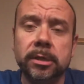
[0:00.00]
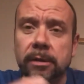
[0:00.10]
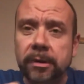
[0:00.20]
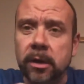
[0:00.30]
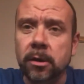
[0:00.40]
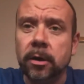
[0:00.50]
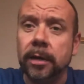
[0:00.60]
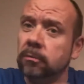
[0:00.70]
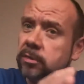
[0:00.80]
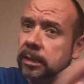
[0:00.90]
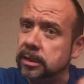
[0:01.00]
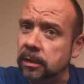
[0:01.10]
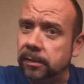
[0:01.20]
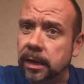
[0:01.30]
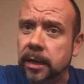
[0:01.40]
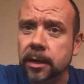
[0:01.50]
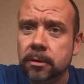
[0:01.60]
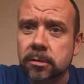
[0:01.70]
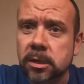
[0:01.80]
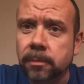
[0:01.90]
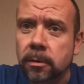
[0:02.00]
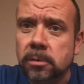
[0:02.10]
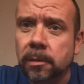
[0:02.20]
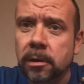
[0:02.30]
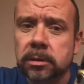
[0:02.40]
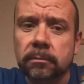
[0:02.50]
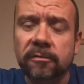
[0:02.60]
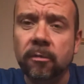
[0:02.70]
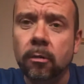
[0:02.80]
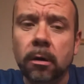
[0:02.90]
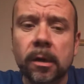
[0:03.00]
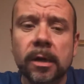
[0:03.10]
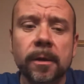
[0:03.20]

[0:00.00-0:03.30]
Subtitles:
Terry Cook, and obviously Terry Aiken, who's a spokesperson for